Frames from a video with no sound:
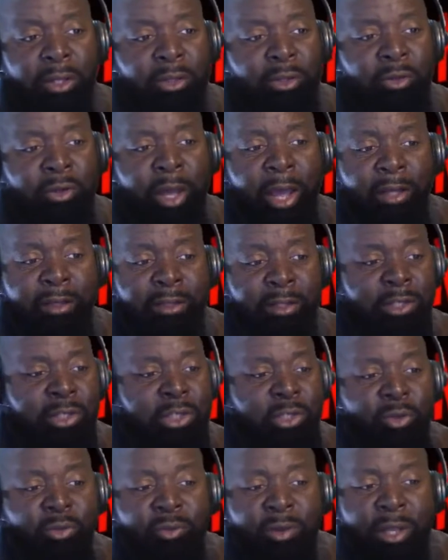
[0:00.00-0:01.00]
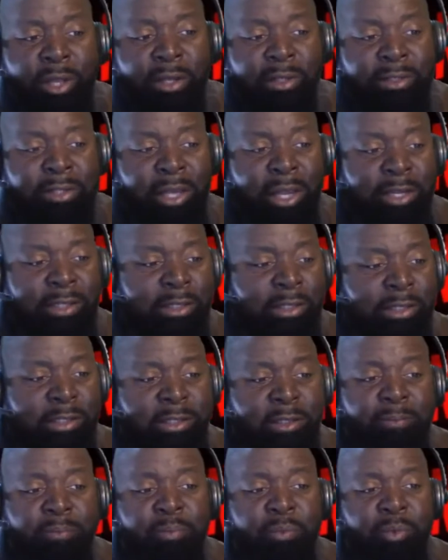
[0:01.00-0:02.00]
You got this shooting in
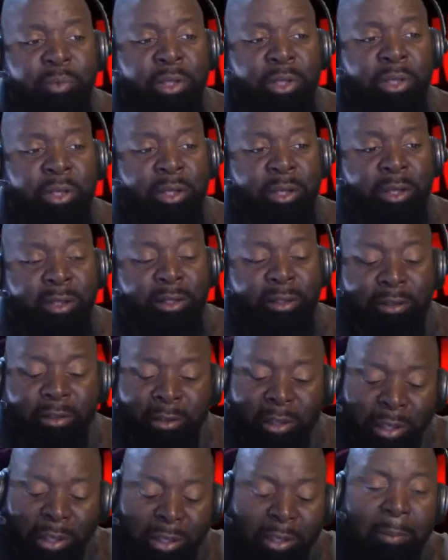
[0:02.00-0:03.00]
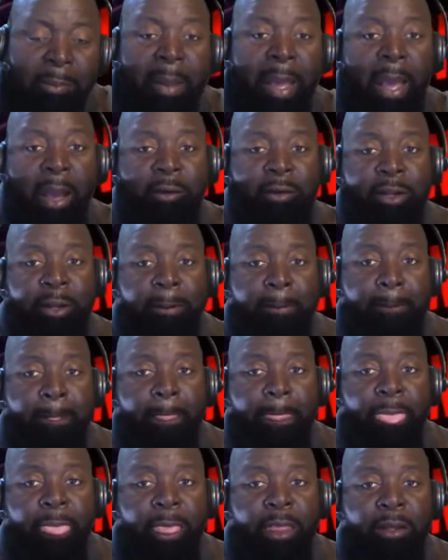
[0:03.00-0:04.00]
Texas. Think about it.
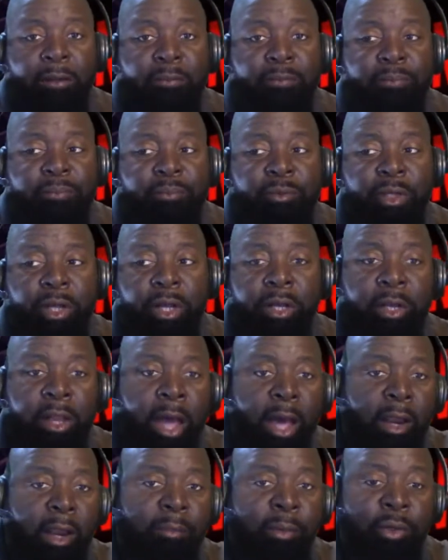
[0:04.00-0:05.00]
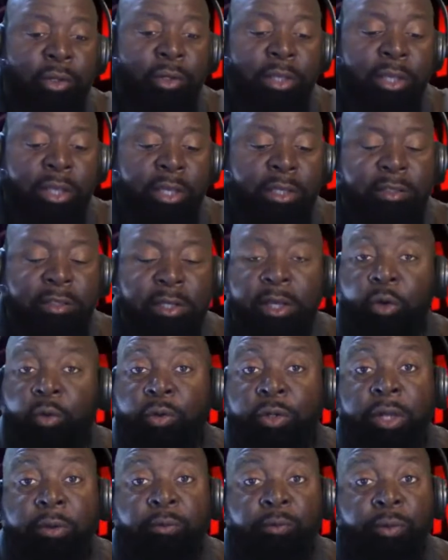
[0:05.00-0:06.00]
A lot of them are kids, they go
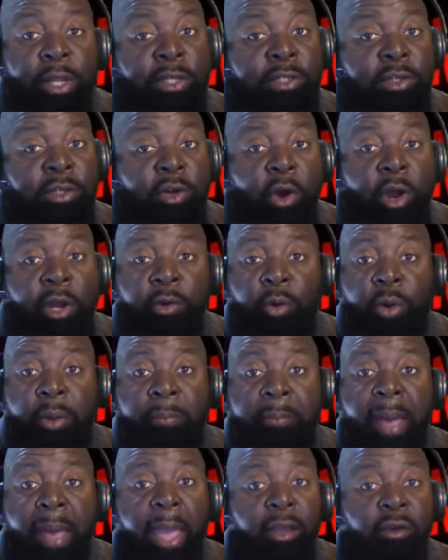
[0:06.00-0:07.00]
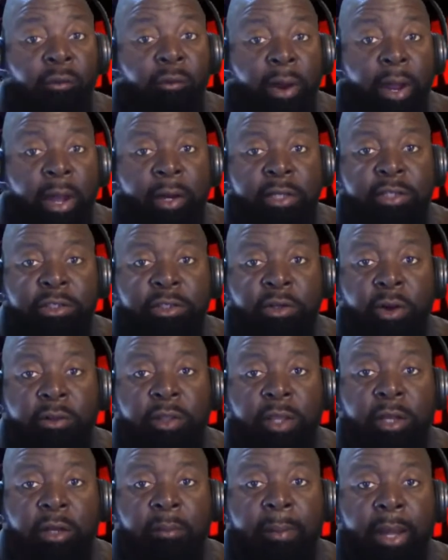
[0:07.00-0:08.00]
to, and when they start doing background, they start
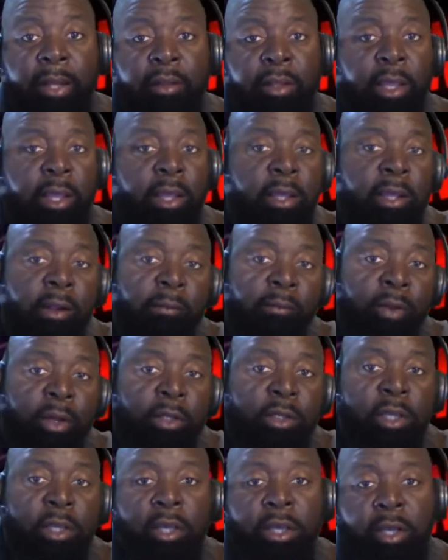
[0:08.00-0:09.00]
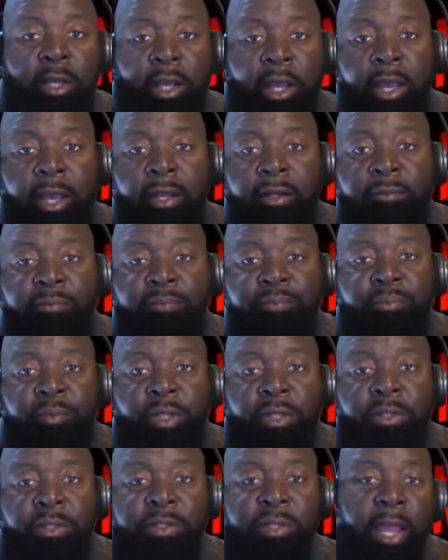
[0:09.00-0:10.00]
thinking about the kid had
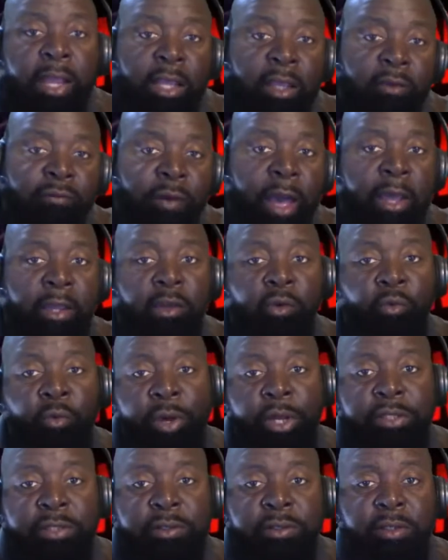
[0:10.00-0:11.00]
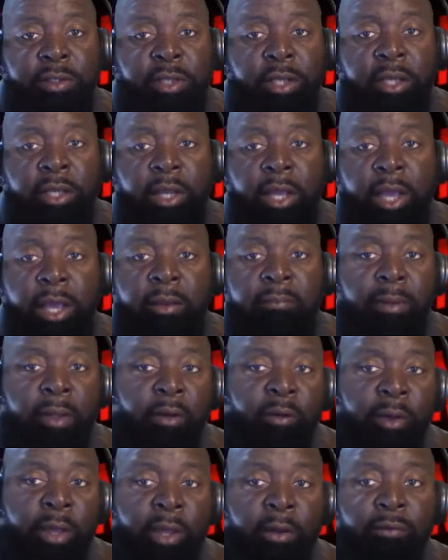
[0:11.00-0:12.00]
psych evaluations, the kid had
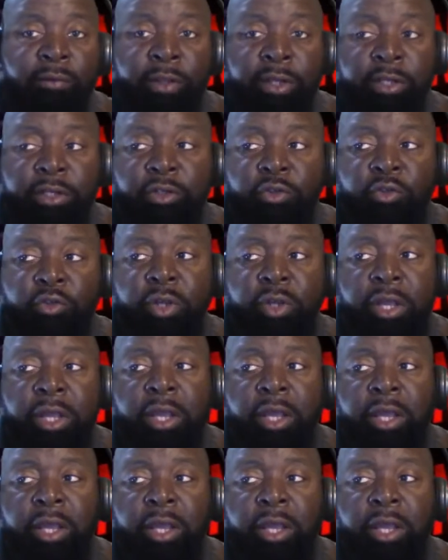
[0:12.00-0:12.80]
mental health issues.